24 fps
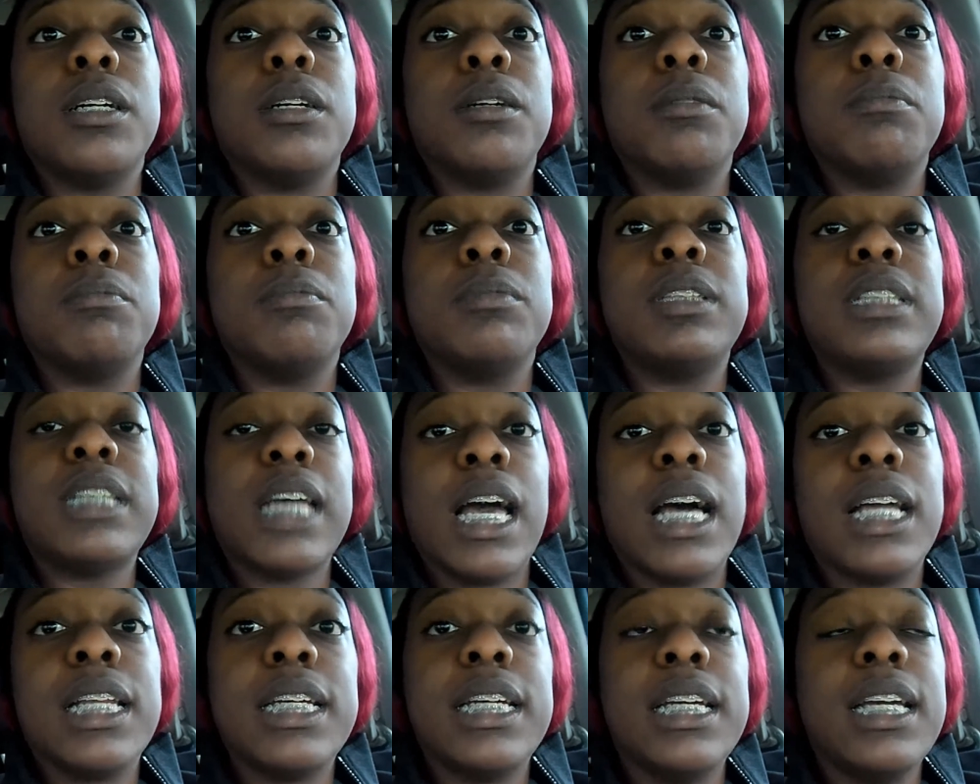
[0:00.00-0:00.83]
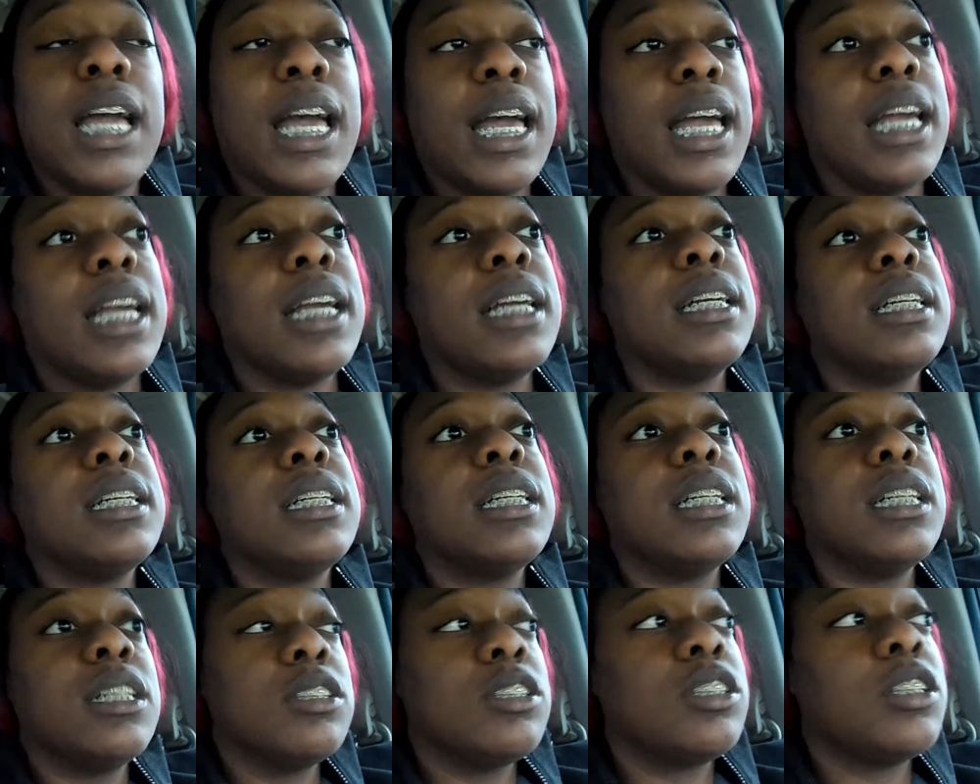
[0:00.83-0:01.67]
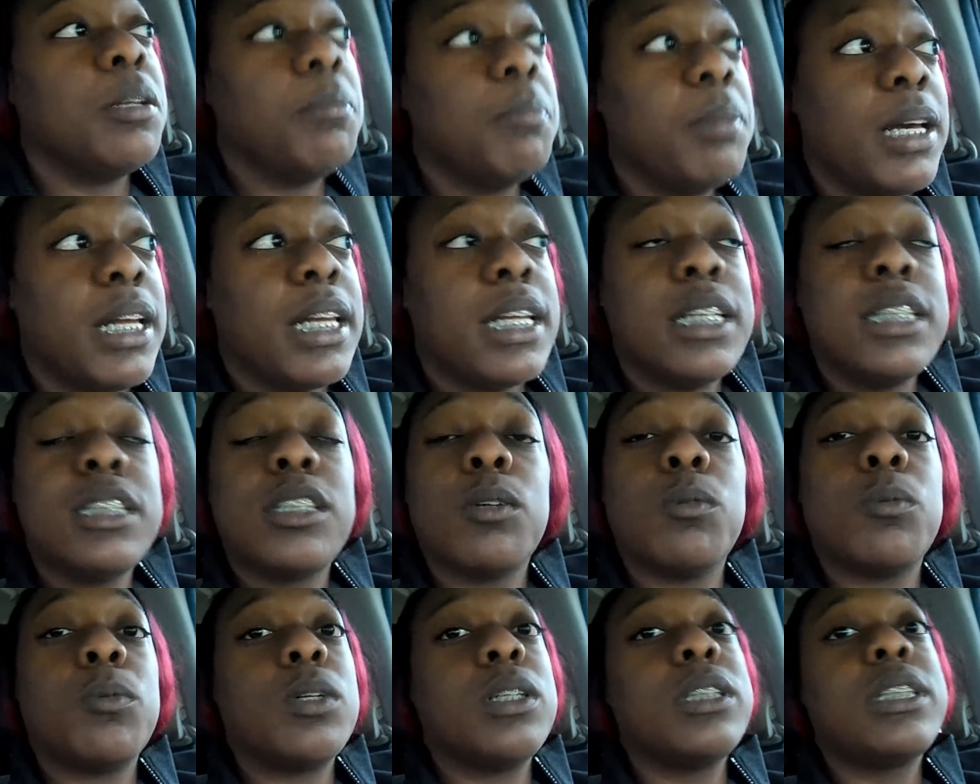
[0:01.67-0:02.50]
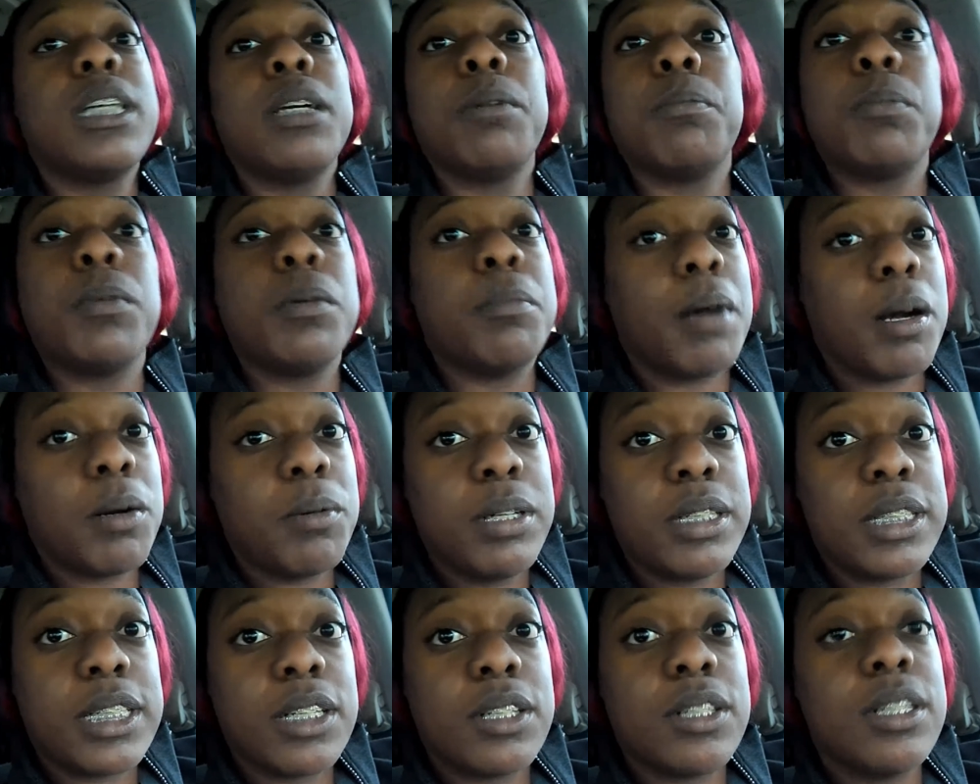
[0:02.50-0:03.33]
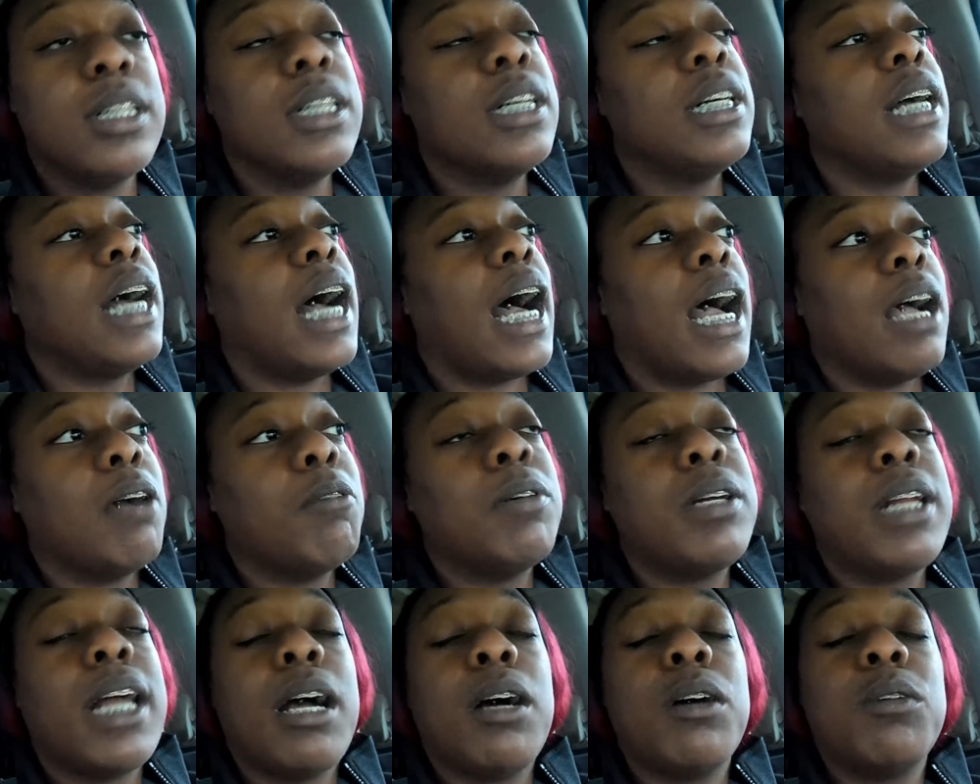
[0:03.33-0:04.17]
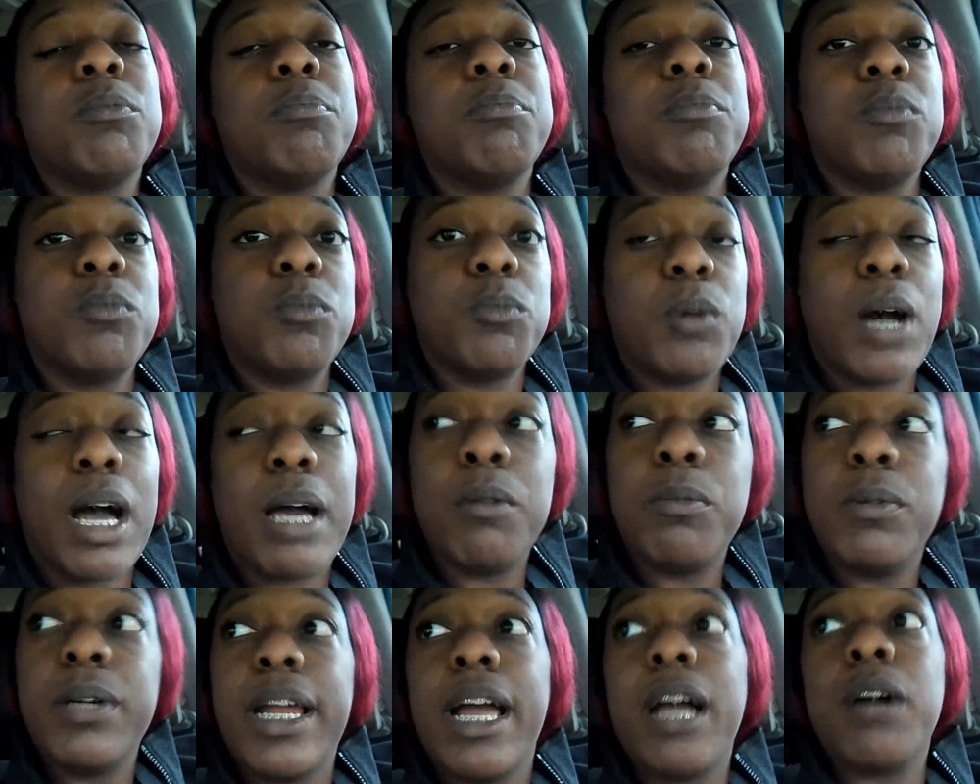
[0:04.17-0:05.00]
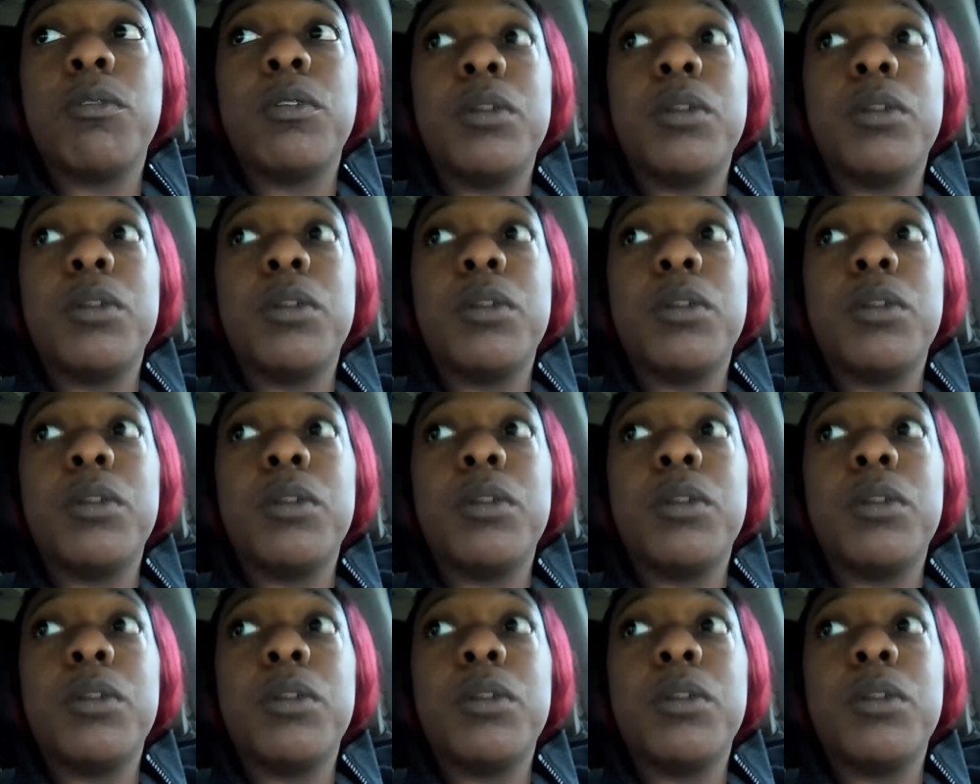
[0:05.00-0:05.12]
Sally, hey, here's the money, so what's up with my window? I went without my window,